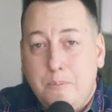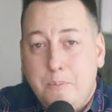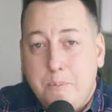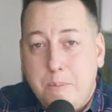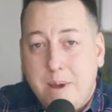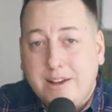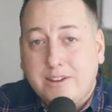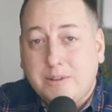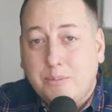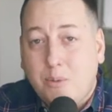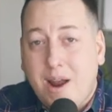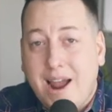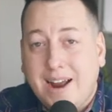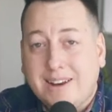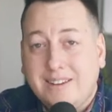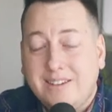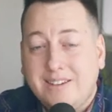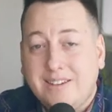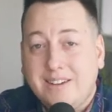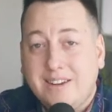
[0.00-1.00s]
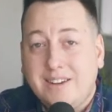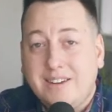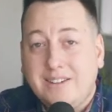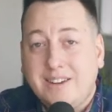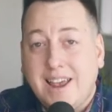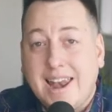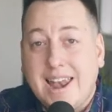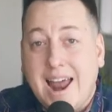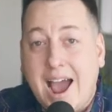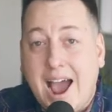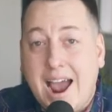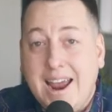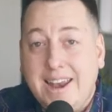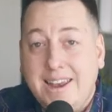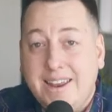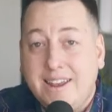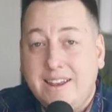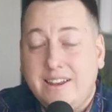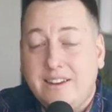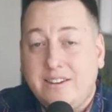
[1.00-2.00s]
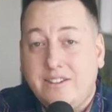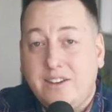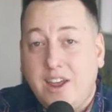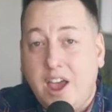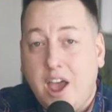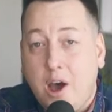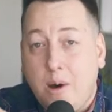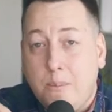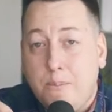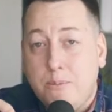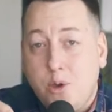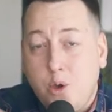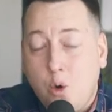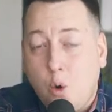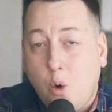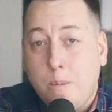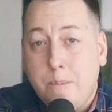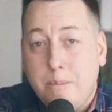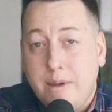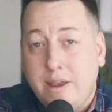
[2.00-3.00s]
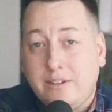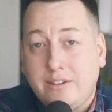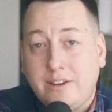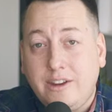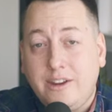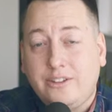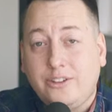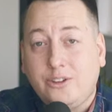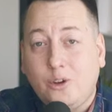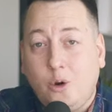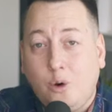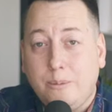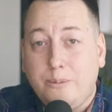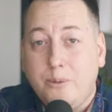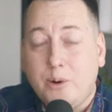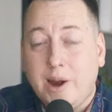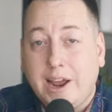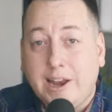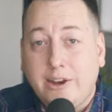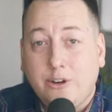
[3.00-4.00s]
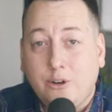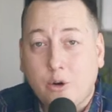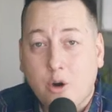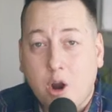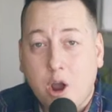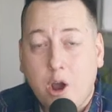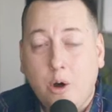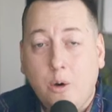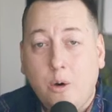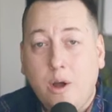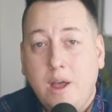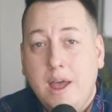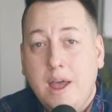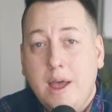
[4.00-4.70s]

best practices, and ideas to help your business or brand grow.